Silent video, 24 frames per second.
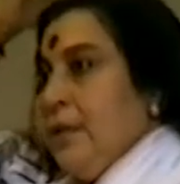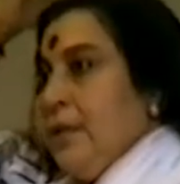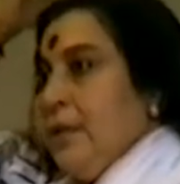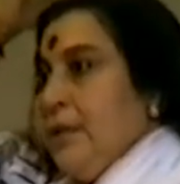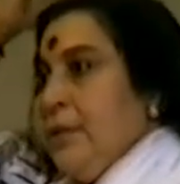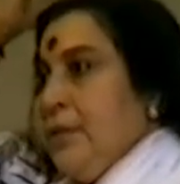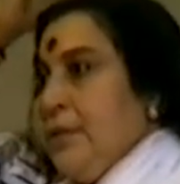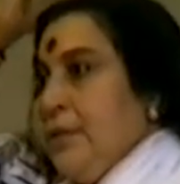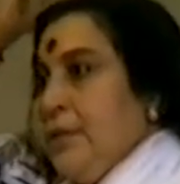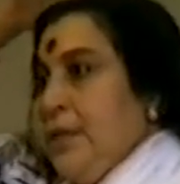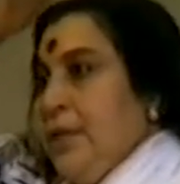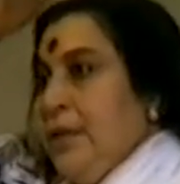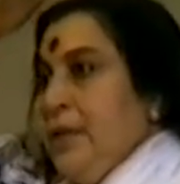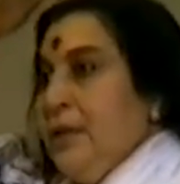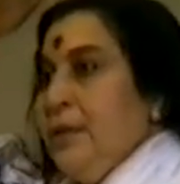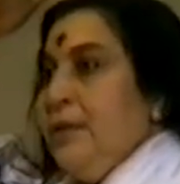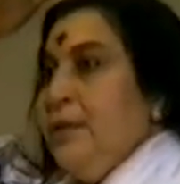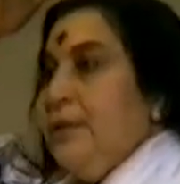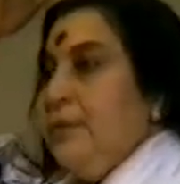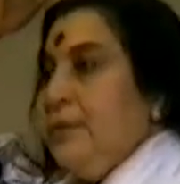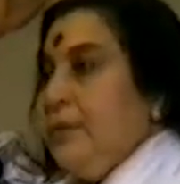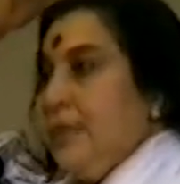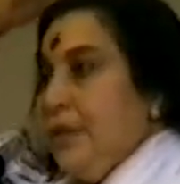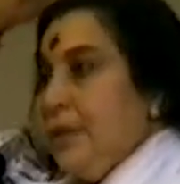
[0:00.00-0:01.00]
the
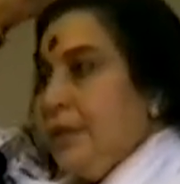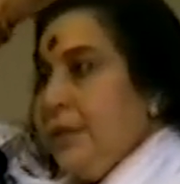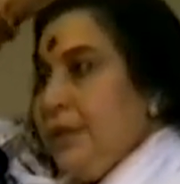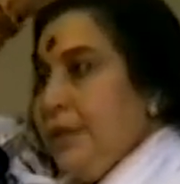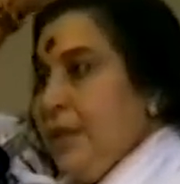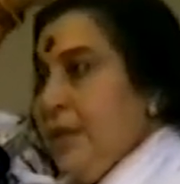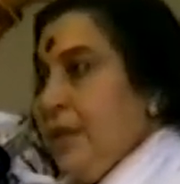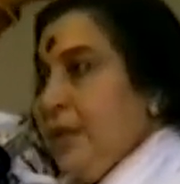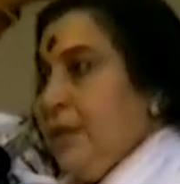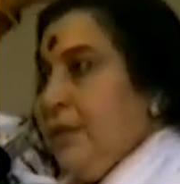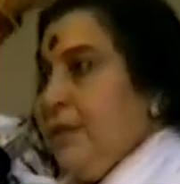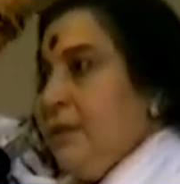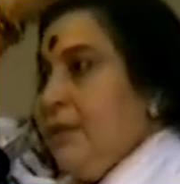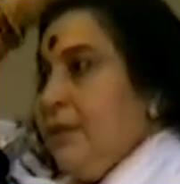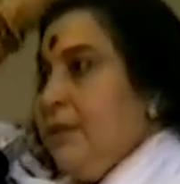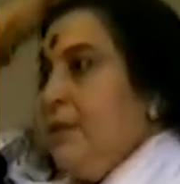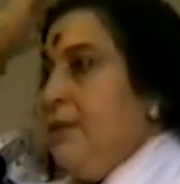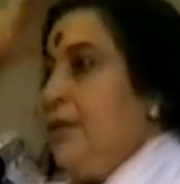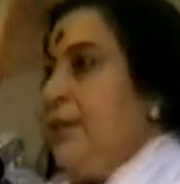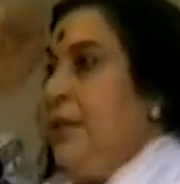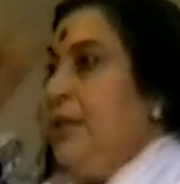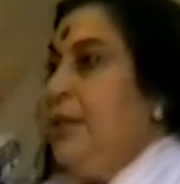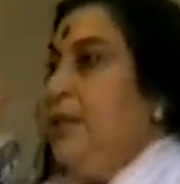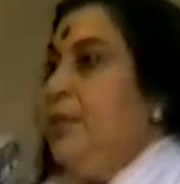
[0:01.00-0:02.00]
seat
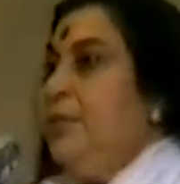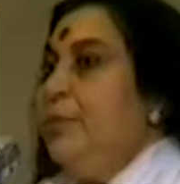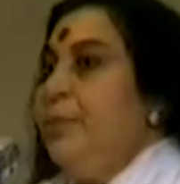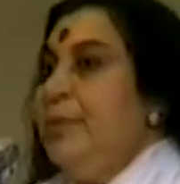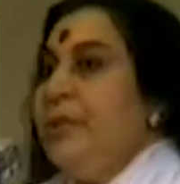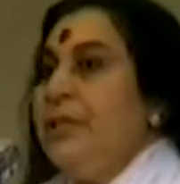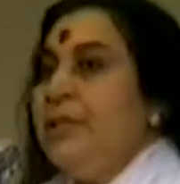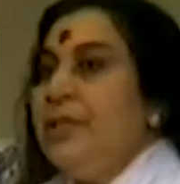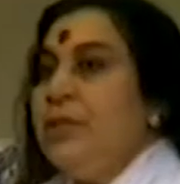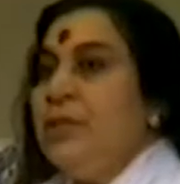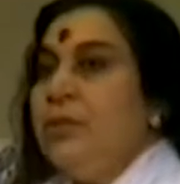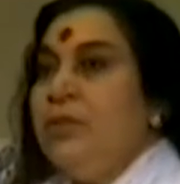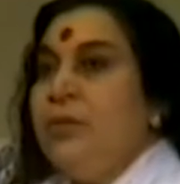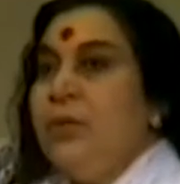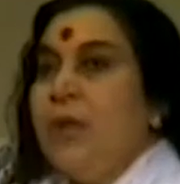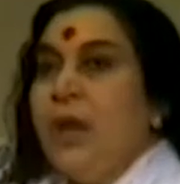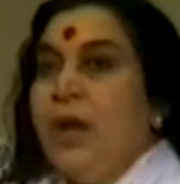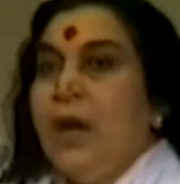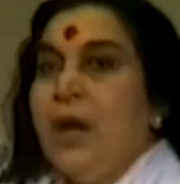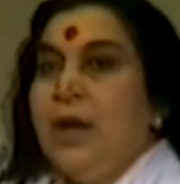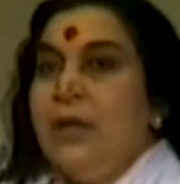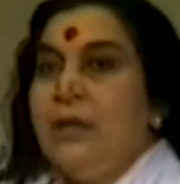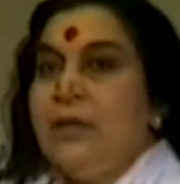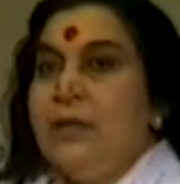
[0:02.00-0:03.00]
sends message to the
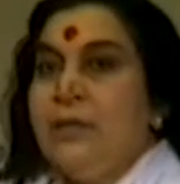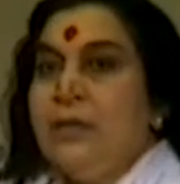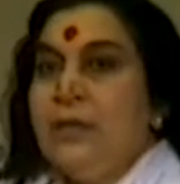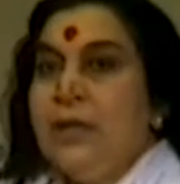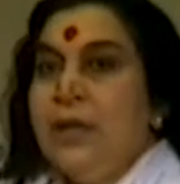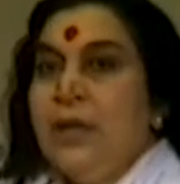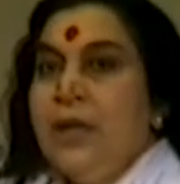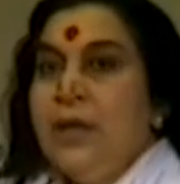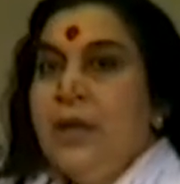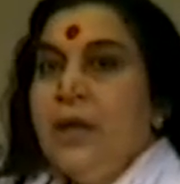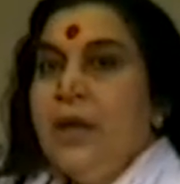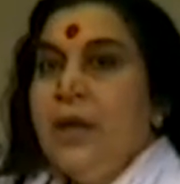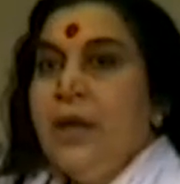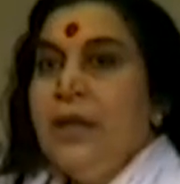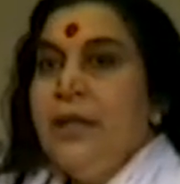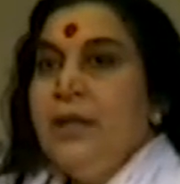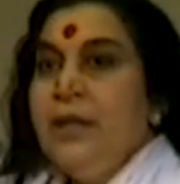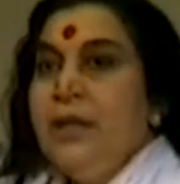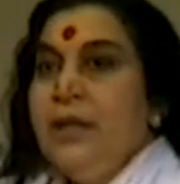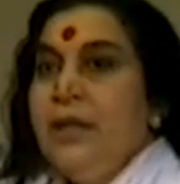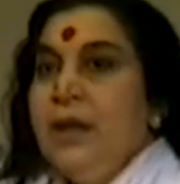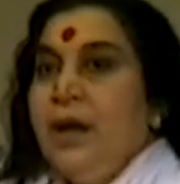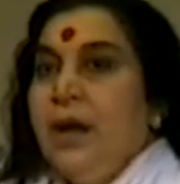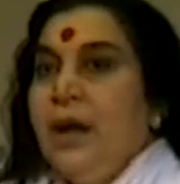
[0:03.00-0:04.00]
heart, and
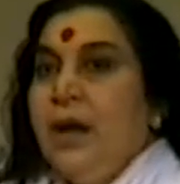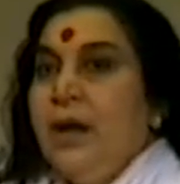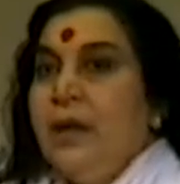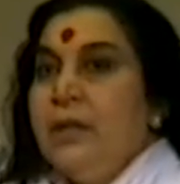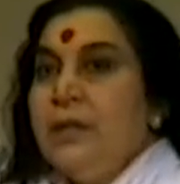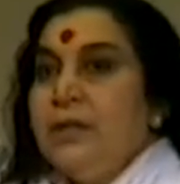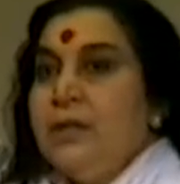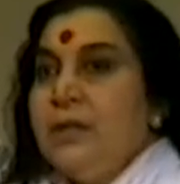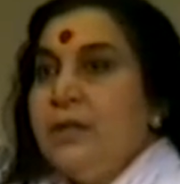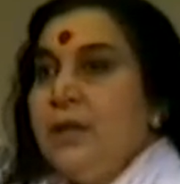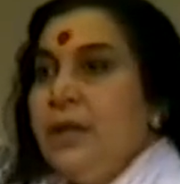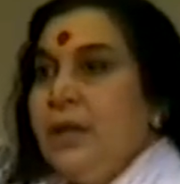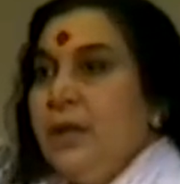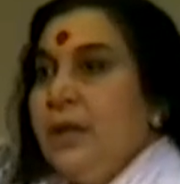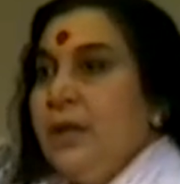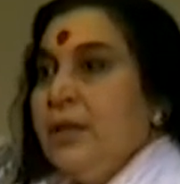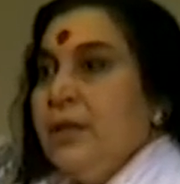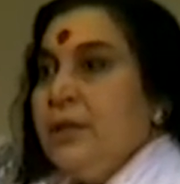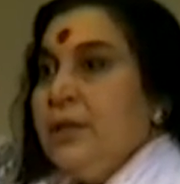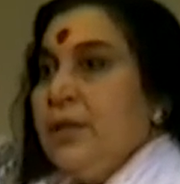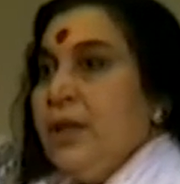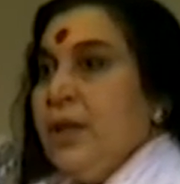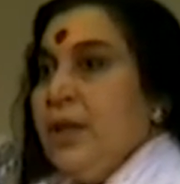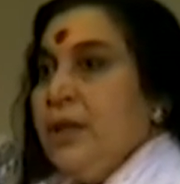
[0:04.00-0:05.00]
then the heart
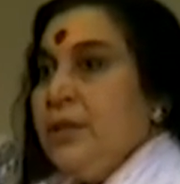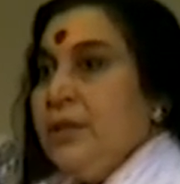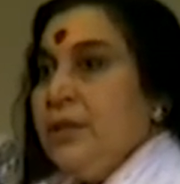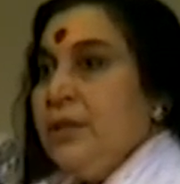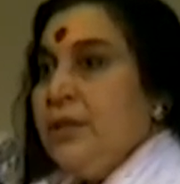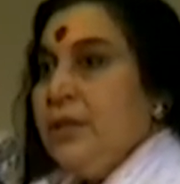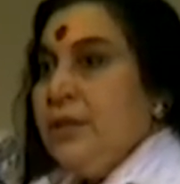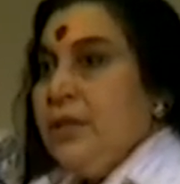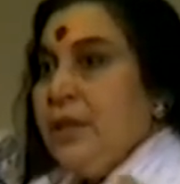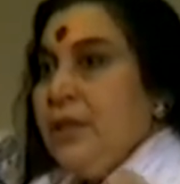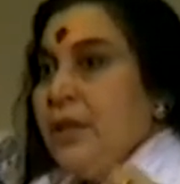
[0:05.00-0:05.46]
starts